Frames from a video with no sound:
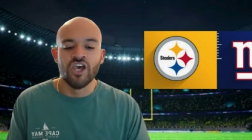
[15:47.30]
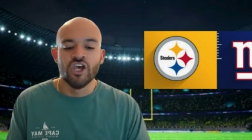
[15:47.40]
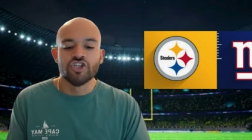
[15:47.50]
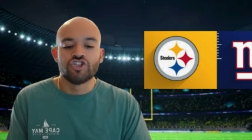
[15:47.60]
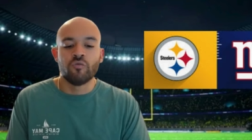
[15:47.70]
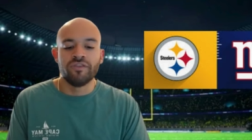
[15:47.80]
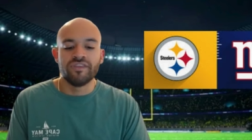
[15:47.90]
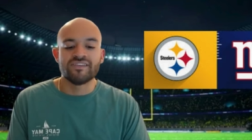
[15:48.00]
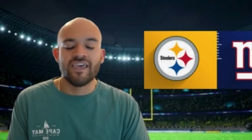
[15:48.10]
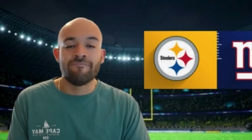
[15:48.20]
should win
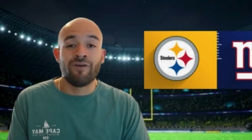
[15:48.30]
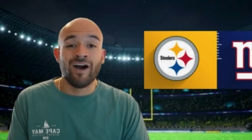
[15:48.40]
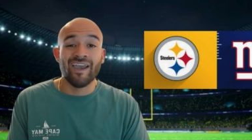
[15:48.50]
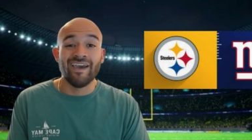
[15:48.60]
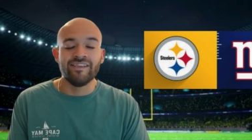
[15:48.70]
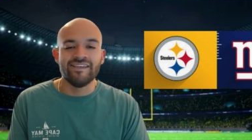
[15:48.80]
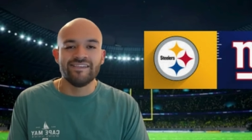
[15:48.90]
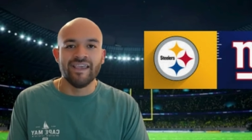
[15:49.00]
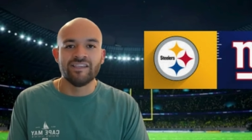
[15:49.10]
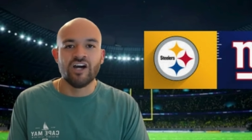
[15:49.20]
this game by at least
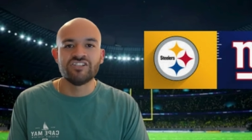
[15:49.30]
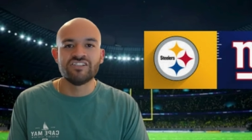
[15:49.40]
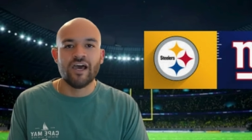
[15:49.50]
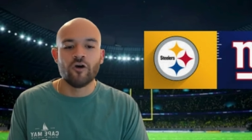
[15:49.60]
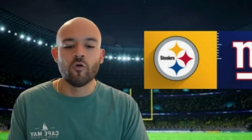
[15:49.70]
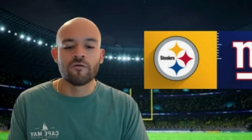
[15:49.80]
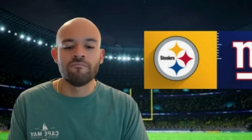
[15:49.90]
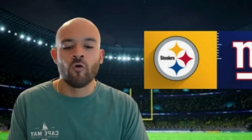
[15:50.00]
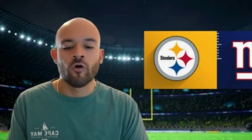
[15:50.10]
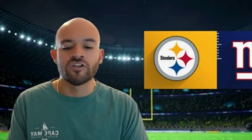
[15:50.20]
a touchdown or
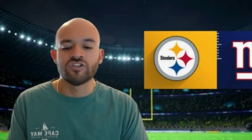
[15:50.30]
more.